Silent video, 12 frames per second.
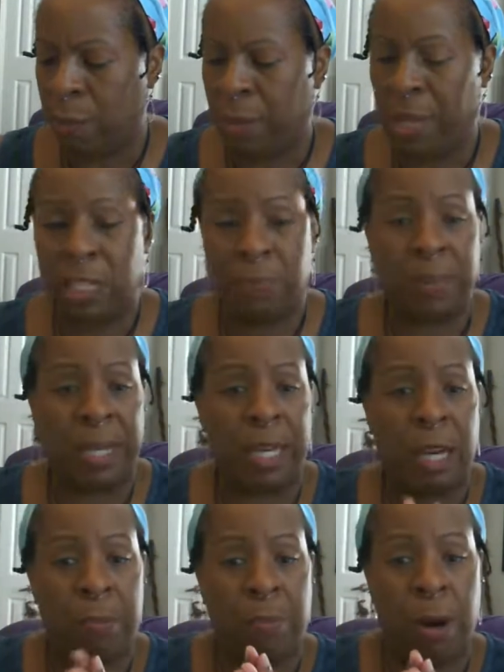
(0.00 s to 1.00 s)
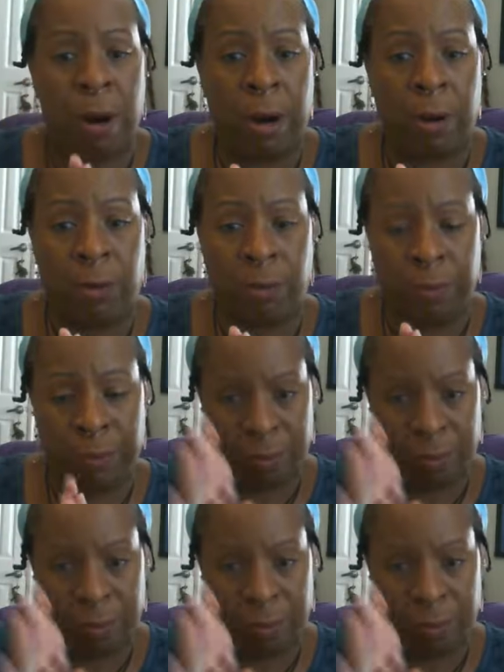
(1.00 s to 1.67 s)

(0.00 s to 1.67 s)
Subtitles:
may split apart.